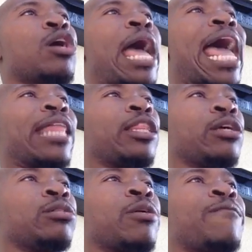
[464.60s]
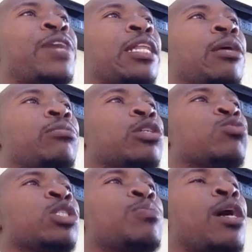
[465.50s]
have to develop
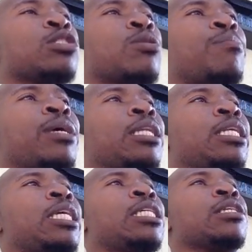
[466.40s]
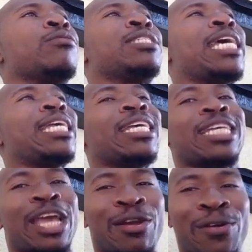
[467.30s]
those responsibilities of taking
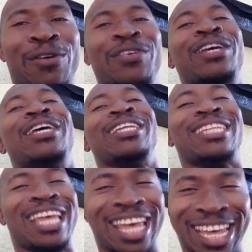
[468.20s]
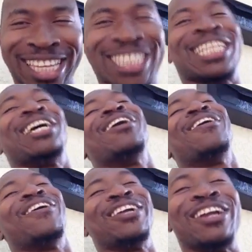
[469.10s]
care of things
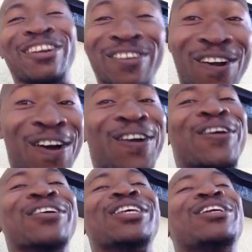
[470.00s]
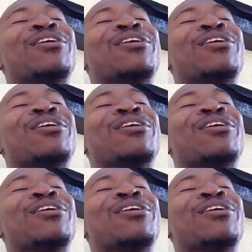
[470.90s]
on their own, you